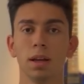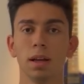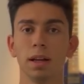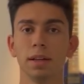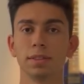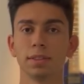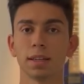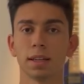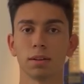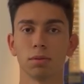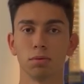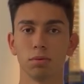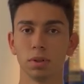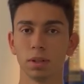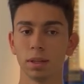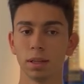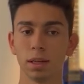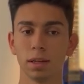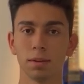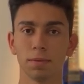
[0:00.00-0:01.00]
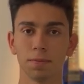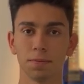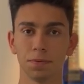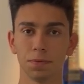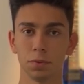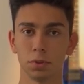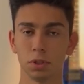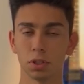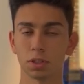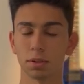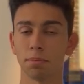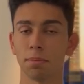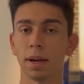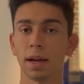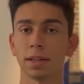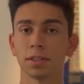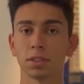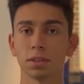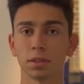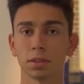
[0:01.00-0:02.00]
It's like really just
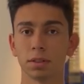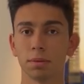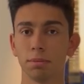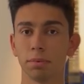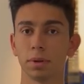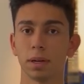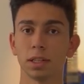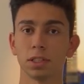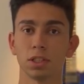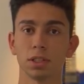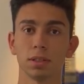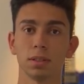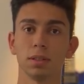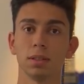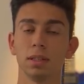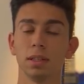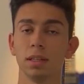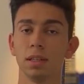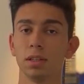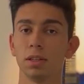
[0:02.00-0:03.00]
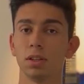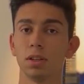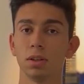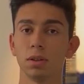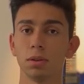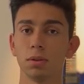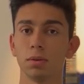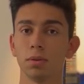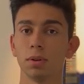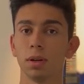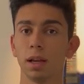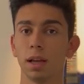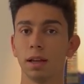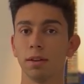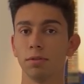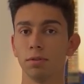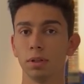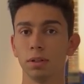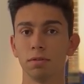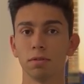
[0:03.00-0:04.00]
master compression, EQ,
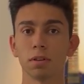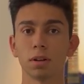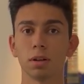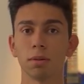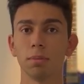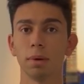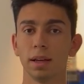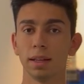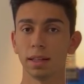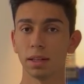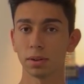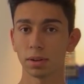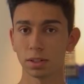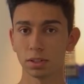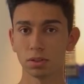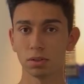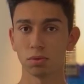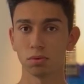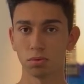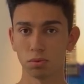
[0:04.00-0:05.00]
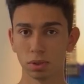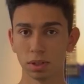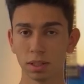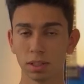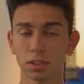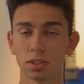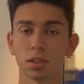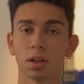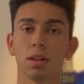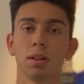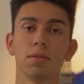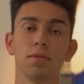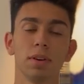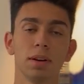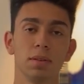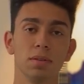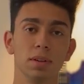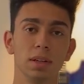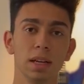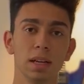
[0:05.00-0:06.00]
and reverb, and that'll get you a really solid
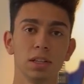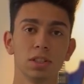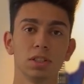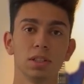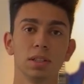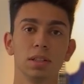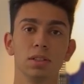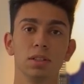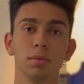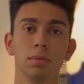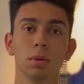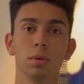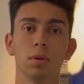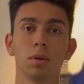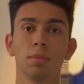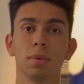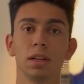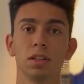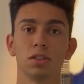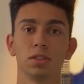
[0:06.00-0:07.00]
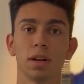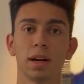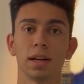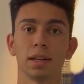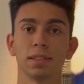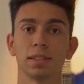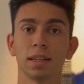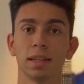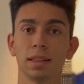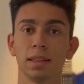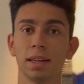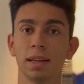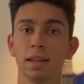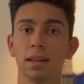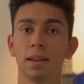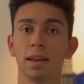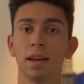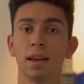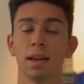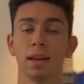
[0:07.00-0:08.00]
foundation to be able to make tracks. And
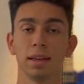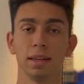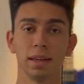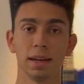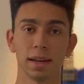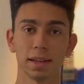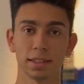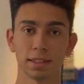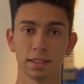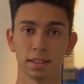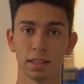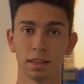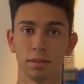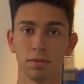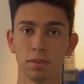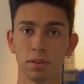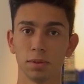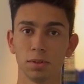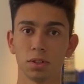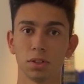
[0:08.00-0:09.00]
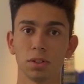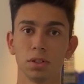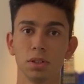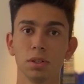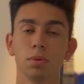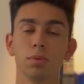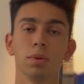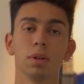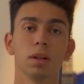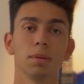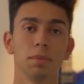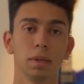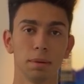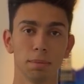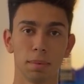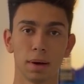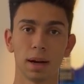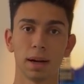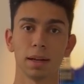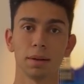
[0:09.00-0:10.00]
then, yes, in the future you will be
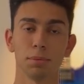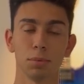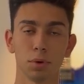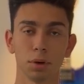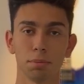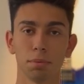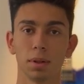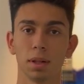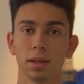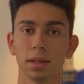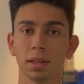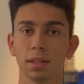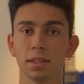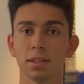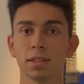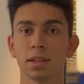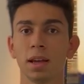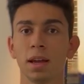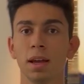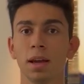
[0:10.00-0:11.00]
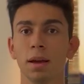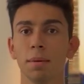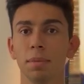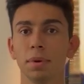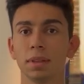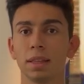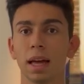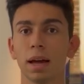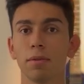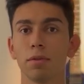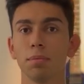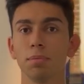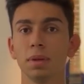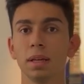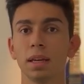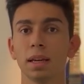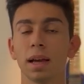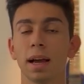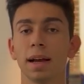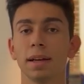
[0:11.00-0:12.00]
buying more plugins, but that will
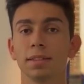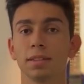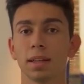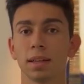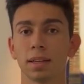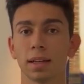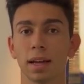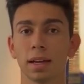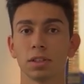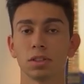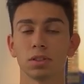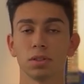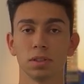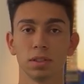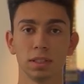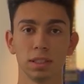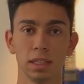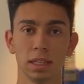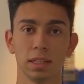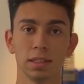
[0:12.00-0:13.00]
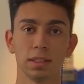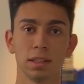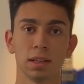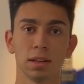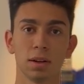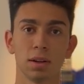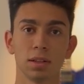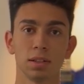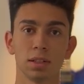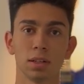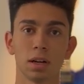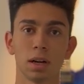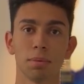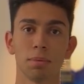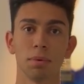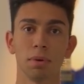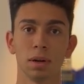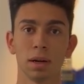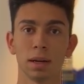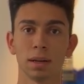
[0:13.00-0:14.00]
be as like extra seasoning on
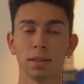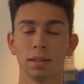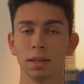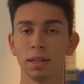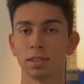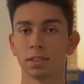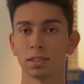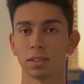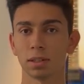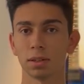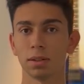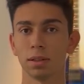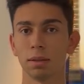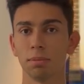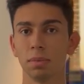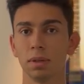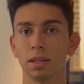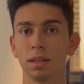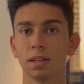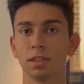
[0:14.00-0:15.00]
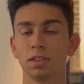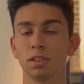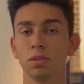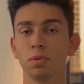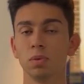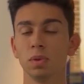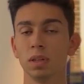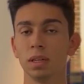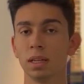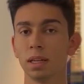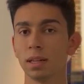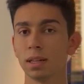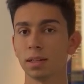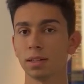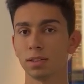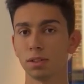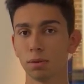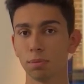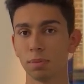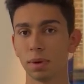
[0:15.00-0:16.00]
top, and not necessarily because you need
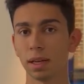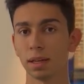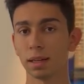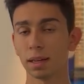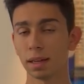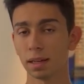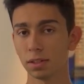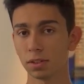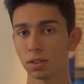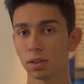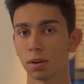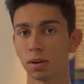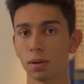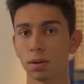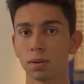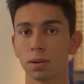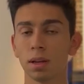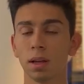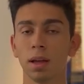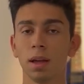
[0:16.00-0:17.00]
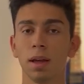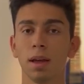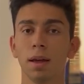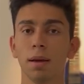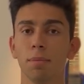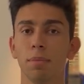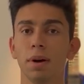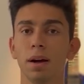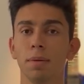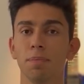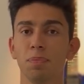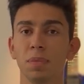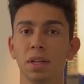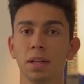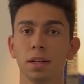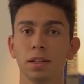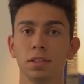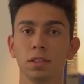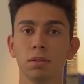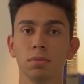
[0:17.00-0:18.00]
it to make a song, but
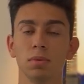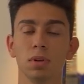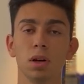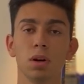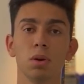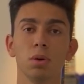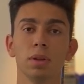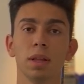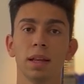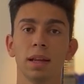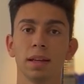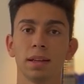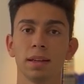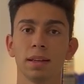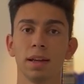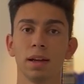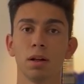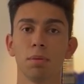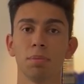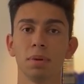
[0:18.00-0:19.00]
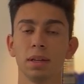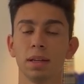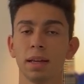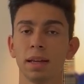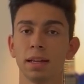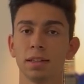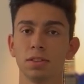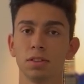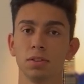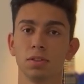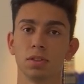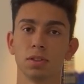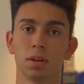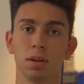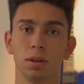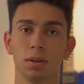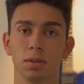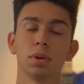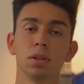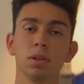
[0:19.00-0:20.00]
because you know that it can help enhance your
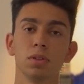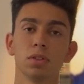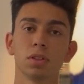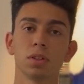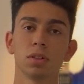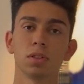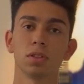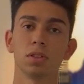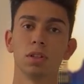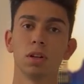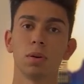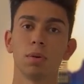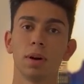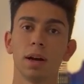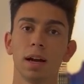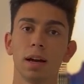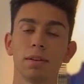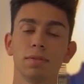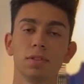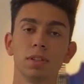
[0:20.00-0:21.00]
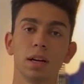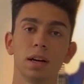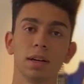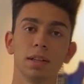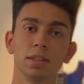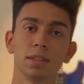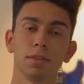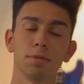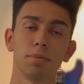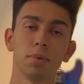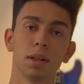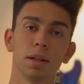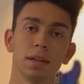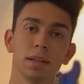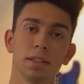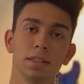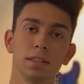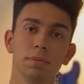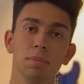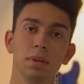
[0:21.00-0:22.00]
song. Producers don't have tons of
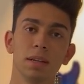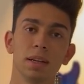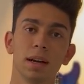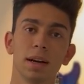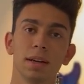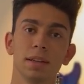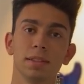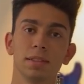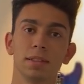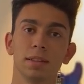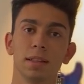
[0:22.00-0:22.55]
plugins because